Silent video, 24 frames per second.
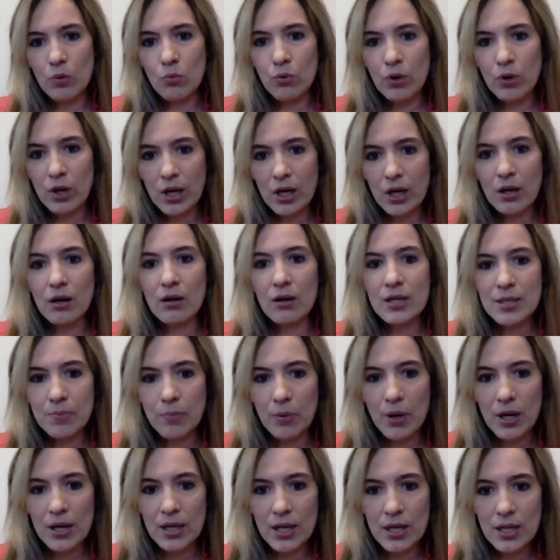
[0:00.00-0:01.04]
work
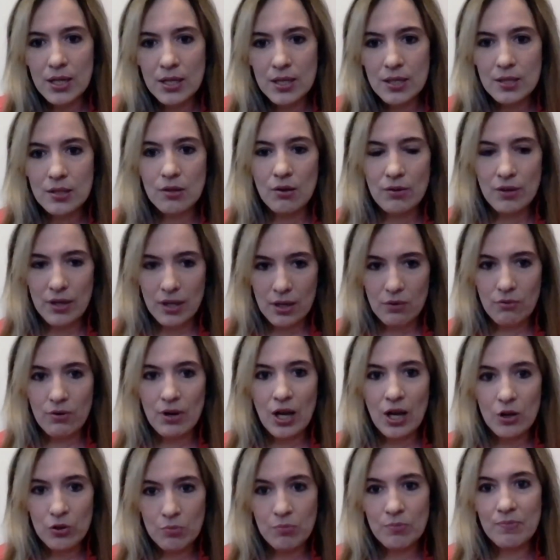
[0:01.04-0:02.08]
correspondents on the
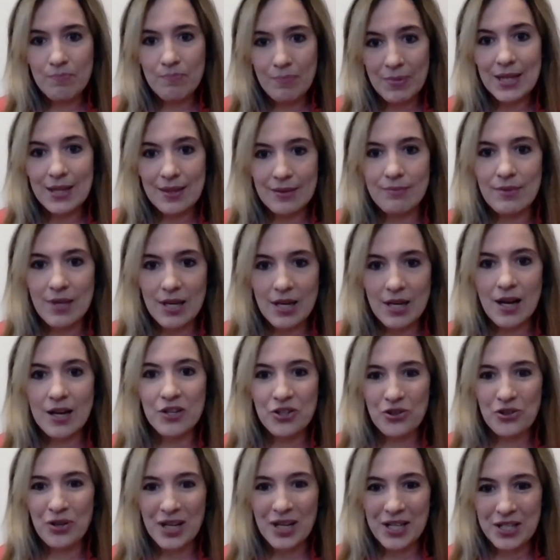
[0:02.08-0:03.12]
ground, but that I
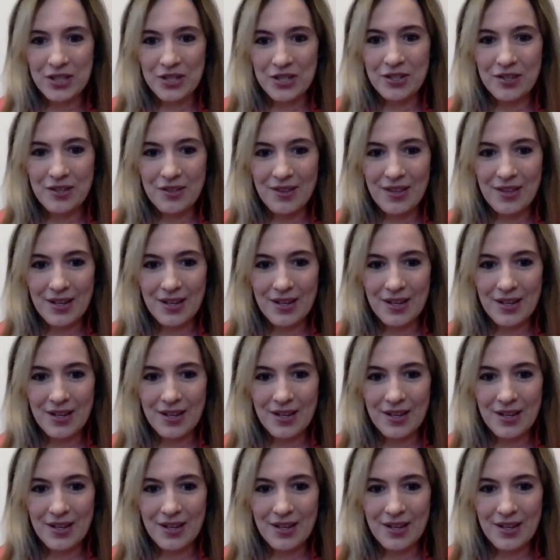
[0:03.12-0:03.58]
trust,